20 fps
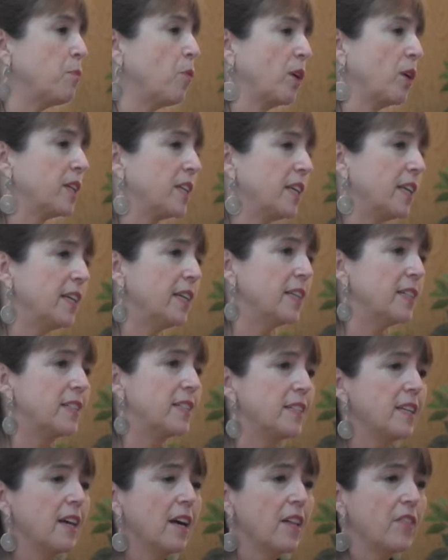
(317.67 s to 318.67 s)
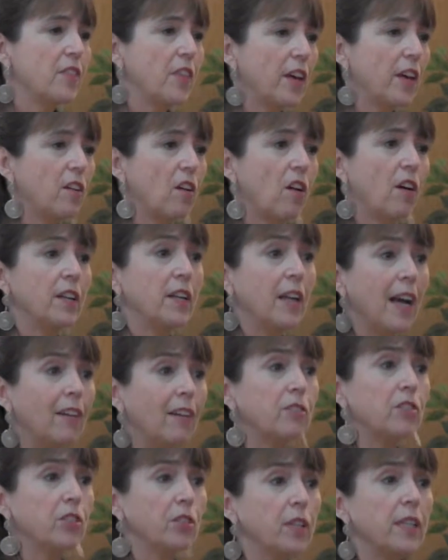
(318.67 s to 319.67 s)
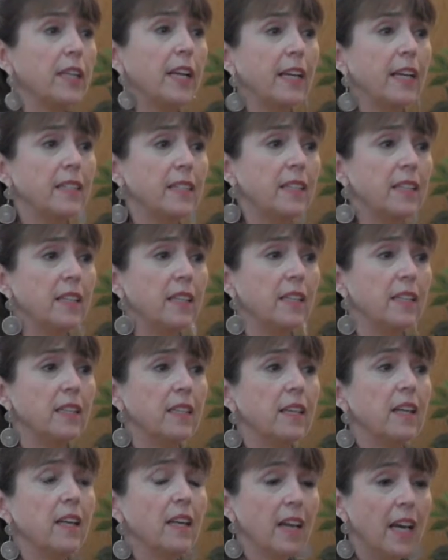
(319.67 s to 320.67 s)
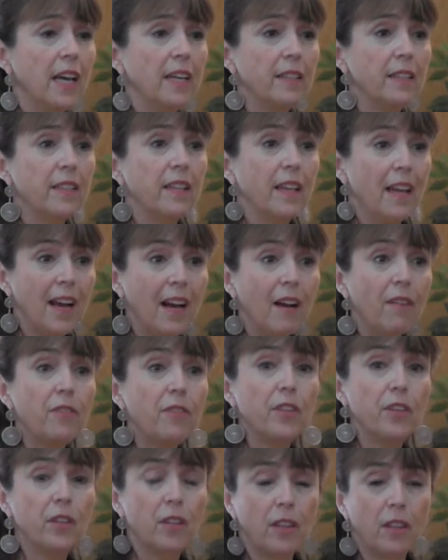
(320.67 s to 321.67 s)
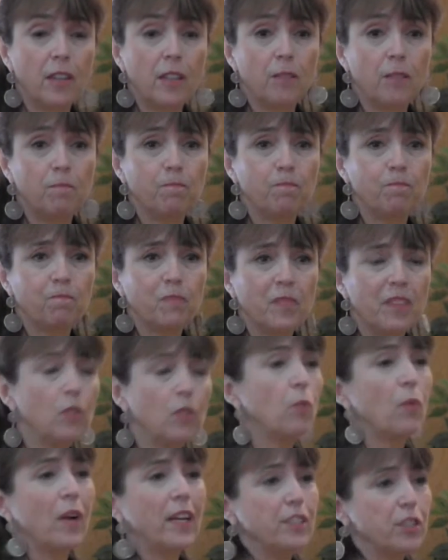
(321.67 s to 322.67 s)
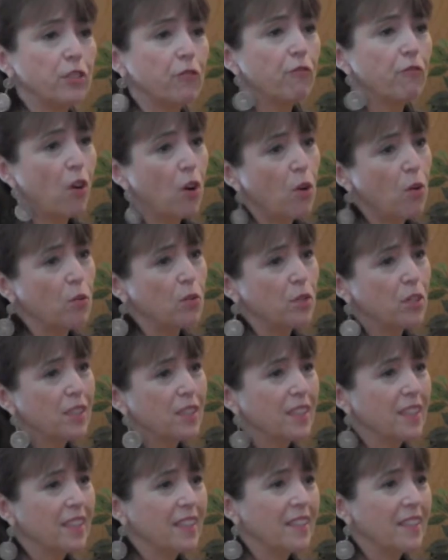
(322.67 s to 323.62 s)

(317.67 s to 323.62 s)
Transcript: born kids that are now turning 18 and have the um, the right to vote,